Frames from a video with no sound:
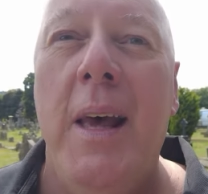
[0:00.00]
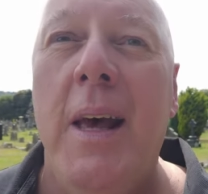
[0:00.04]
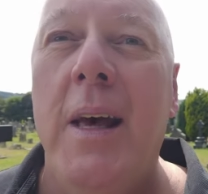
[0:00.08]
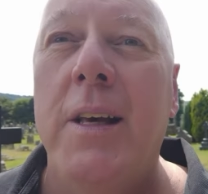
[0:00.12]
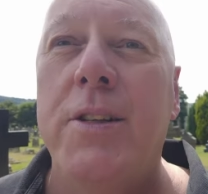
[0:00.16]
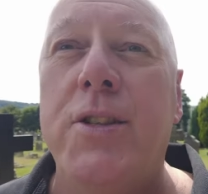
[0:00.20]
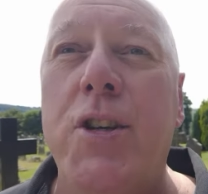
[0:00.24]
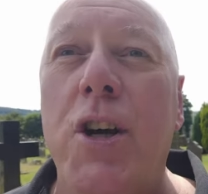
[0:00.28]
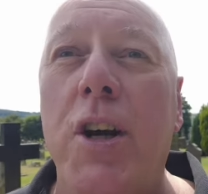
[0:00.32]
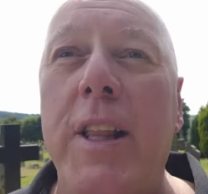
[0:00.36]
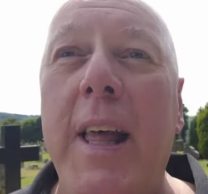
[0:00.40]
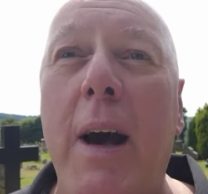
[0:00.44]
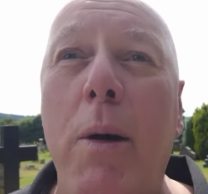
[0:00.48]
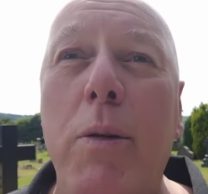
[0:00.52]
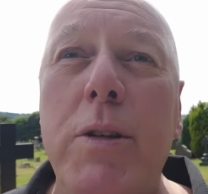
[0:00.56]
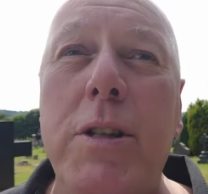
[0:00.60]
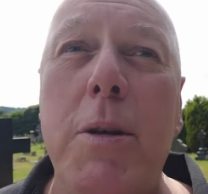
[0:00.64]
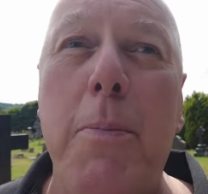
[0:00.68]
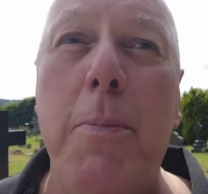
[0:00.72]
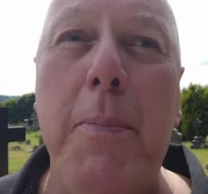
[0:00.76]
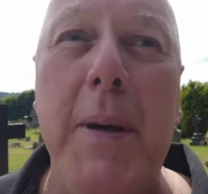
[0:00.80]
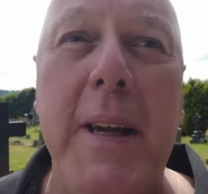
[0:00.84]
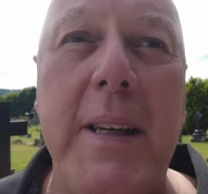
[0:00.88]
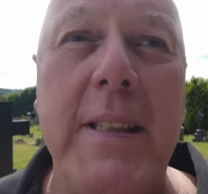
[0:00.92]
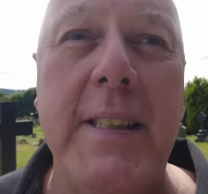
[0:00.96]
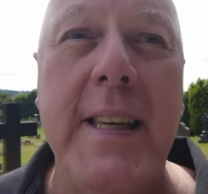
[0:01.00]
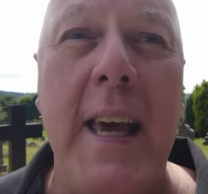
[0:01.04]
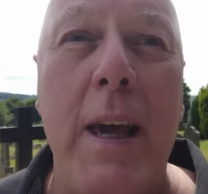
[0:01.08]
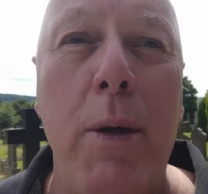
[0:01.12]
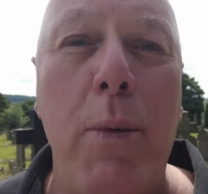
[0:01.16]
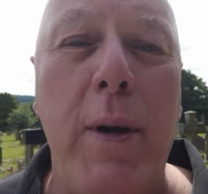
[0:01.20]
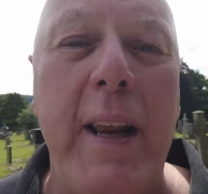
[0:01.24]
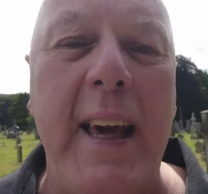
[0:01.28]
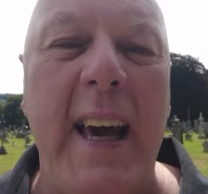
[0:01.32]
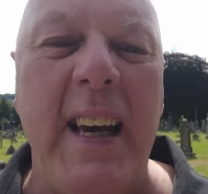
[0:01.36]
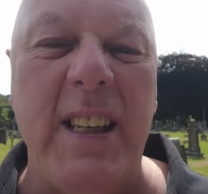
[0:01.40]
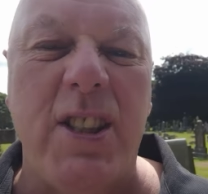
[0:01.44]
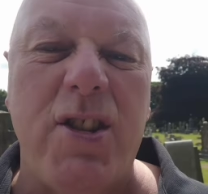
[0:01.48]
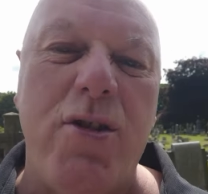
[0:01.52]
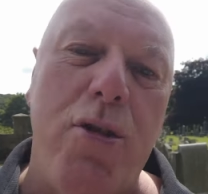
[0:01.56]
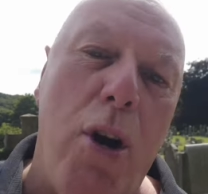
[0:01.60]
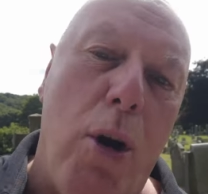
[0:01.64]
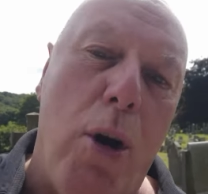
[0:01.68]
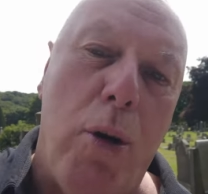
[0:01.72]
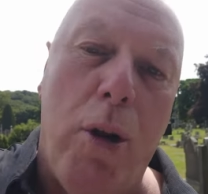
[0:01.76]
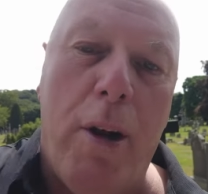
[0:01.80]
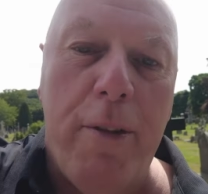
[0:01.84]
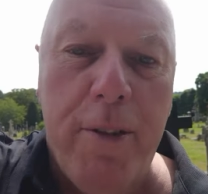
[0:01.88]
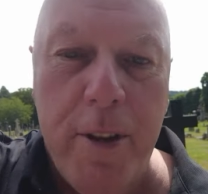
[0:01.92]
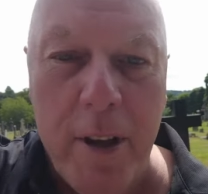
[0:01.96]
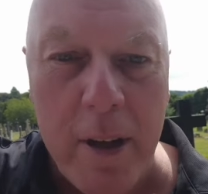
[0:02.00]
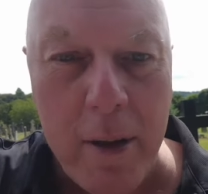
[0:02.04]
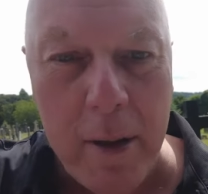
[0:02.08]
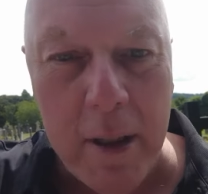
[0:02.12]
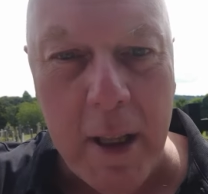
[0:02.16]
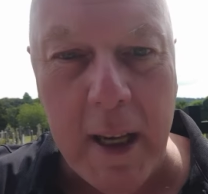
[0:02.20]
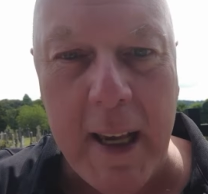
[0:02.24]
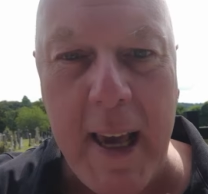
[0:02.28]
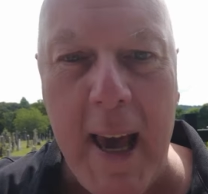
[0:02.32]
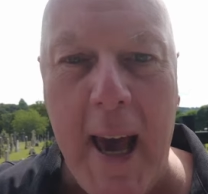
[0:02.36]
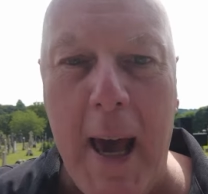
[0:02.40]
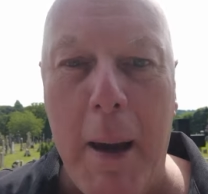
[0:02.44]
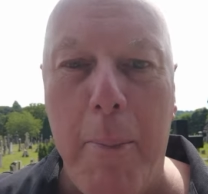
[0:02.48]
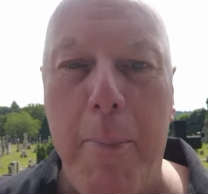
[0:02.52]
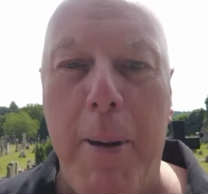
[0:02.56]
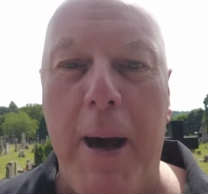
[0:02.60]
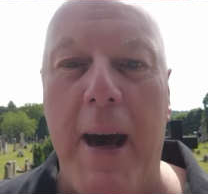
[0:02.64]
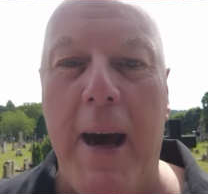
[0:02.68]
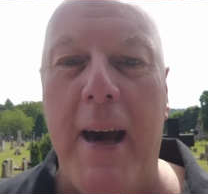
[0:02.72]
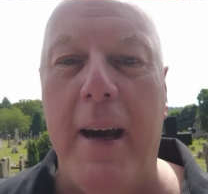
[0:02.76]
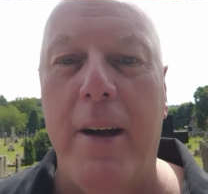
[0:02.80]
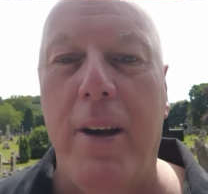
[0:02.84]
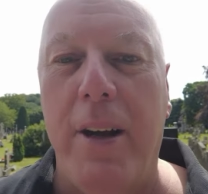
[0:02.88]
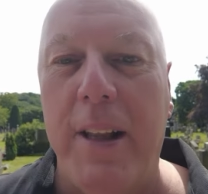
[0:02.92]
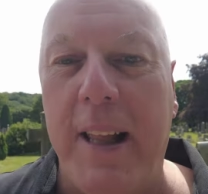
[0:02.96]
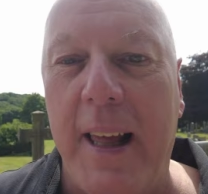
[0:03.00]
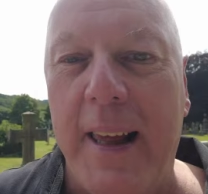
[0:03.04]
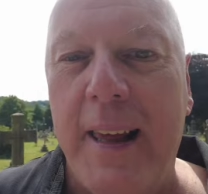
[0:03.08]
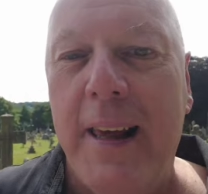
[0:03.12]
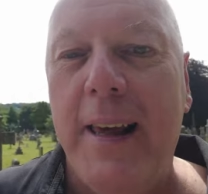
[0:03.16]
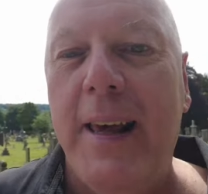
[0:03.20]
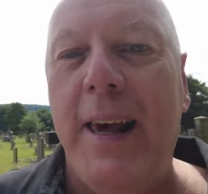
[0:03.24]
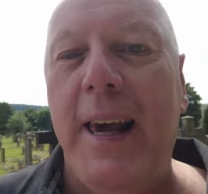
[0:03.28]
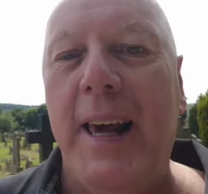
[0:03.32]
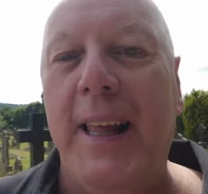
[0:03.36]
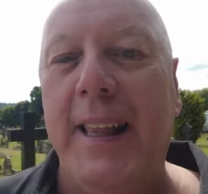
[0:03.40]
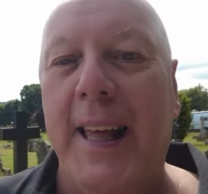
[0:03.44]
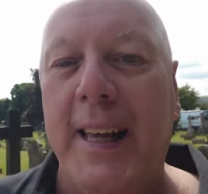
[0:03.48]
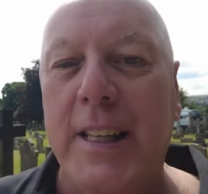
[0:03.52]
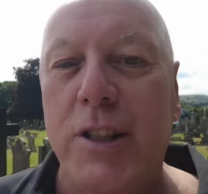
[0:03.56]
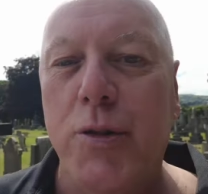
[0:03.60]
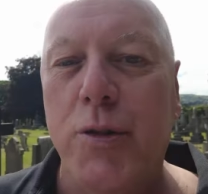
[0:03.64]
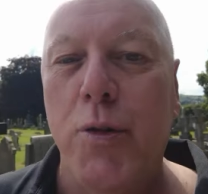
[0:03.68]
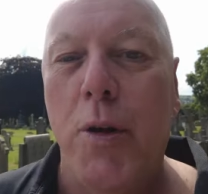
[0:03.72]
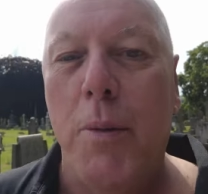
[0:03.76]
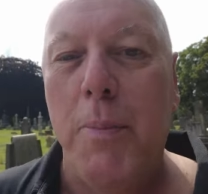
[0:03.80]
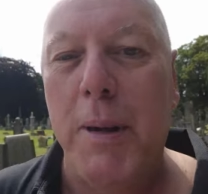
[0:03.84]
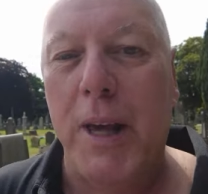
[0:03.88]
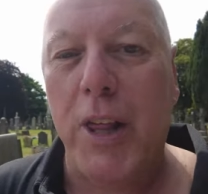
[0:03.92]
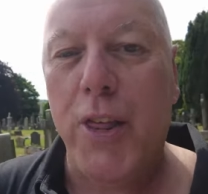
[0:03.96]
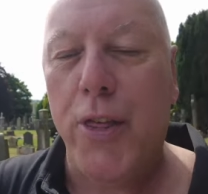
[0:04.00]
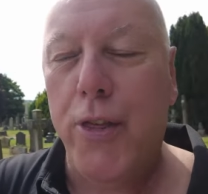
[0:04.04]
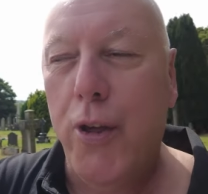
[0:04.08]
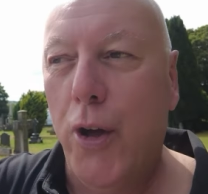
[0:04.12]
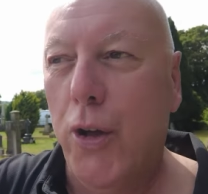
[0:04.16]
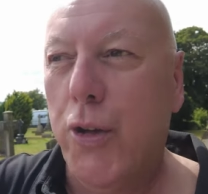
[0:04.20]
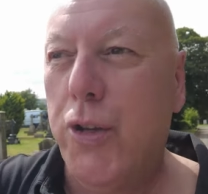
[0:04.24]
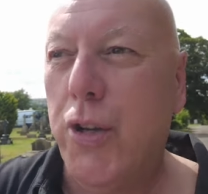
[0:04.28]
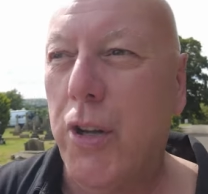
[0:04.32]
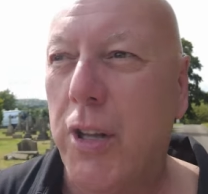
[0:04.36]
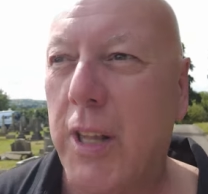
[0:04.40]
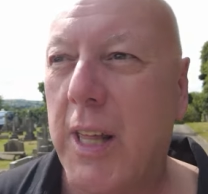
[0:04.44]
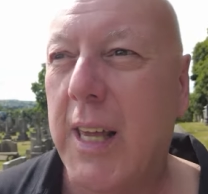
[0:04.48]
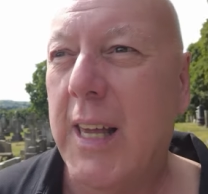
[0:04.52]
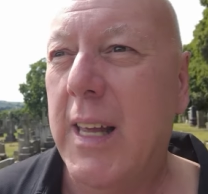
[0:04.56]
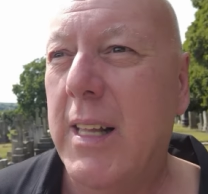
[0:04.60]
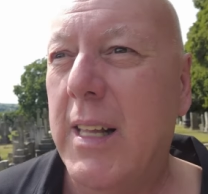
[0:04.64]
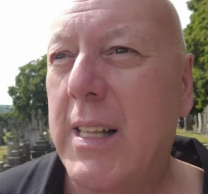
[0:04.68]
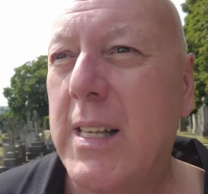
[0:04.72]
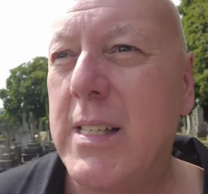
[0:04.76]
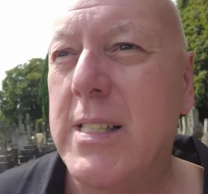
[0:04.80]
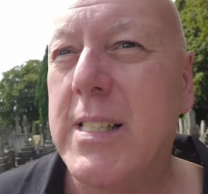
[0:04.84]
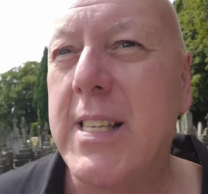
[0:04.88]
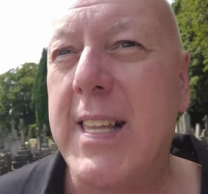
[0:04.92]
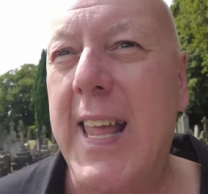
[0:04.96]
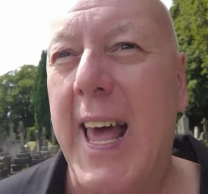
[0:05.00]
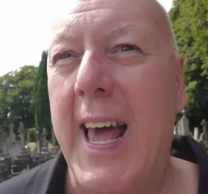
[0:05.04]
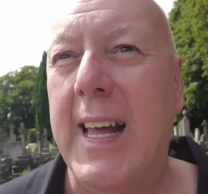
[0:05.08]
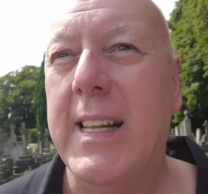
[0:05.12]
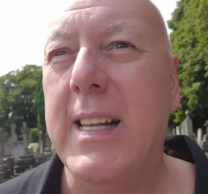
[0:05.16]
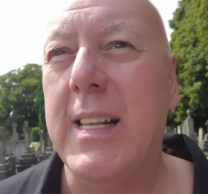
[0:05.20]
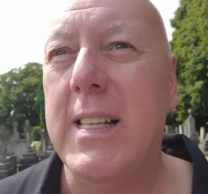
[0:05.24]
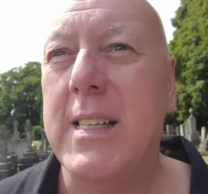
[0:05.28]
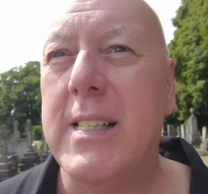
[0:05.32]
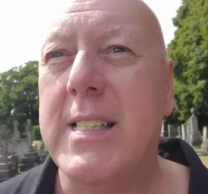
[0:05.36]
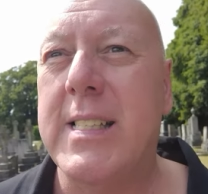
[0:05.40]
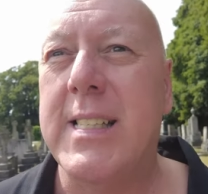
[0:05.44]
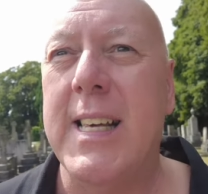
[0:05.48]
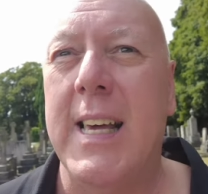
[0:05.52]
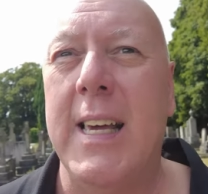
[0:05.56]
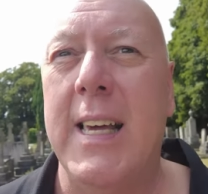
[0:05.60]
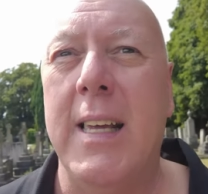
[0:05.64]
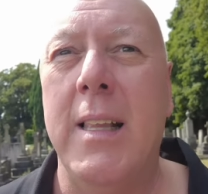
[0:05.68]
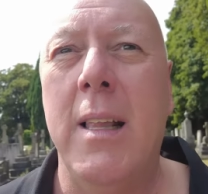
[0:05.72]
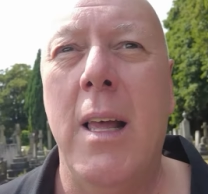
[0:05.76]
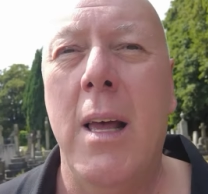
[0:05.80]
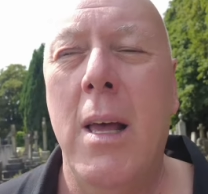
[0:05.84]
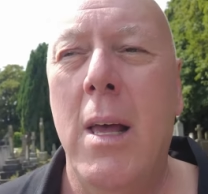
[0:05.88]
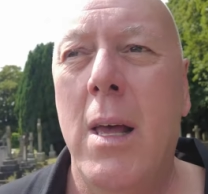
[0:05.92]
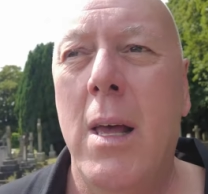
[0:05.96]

So that was a big scene where he gets thrown off the car park and he lands with a big thud, doesn't he, and he's dead in the scene.